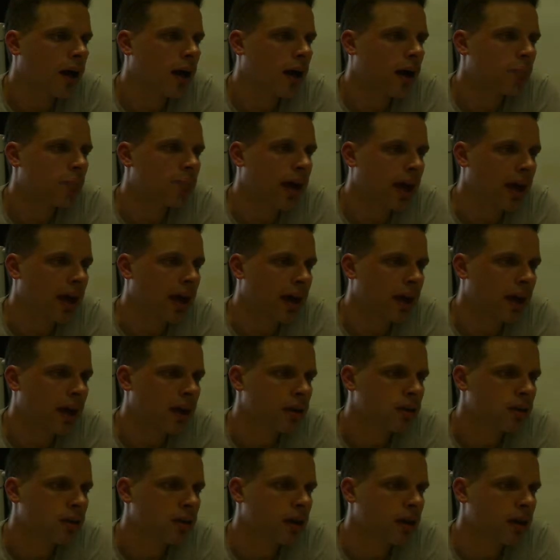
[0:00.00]
a
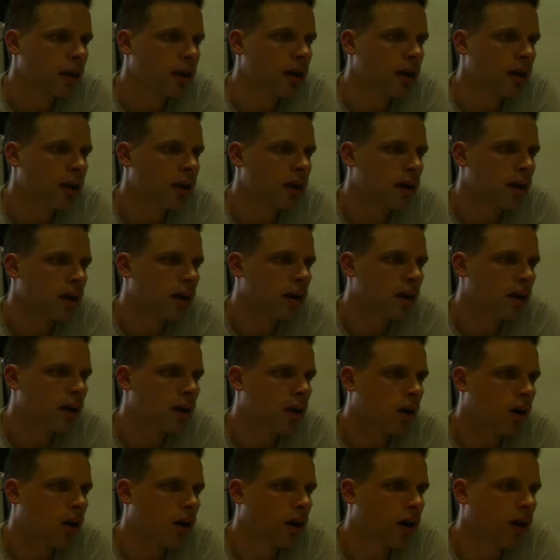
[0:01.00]
pair,
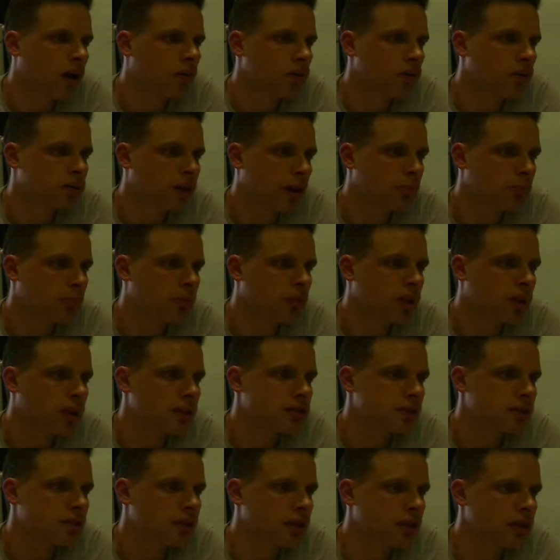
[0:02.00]
or a tuple,
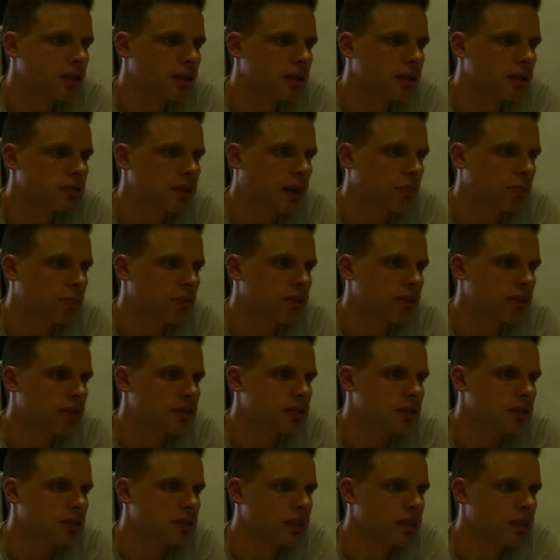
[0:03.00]
that's the tupling
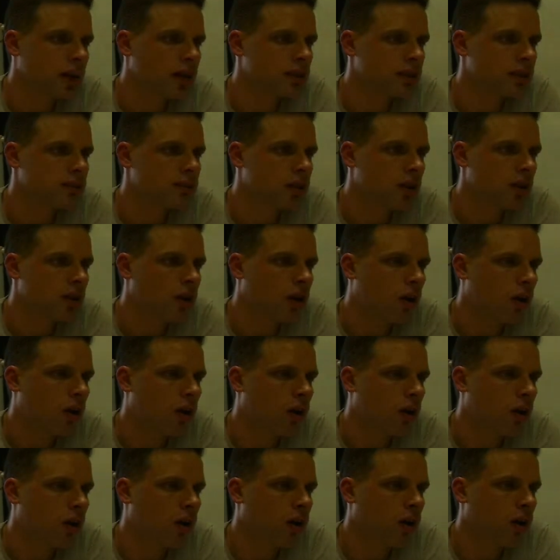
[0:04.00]
syntax,
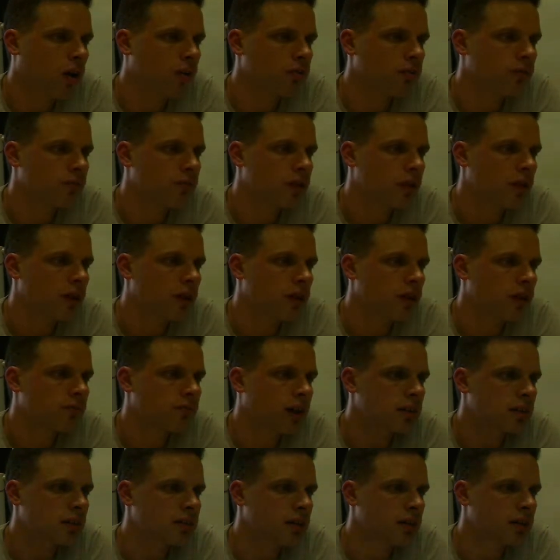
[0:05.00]
of
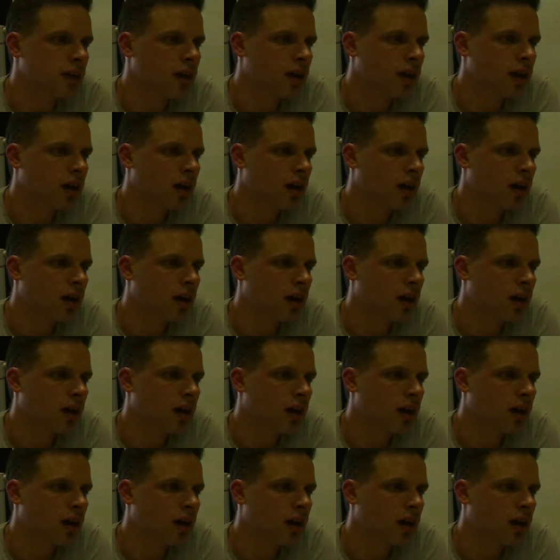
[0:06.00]
functor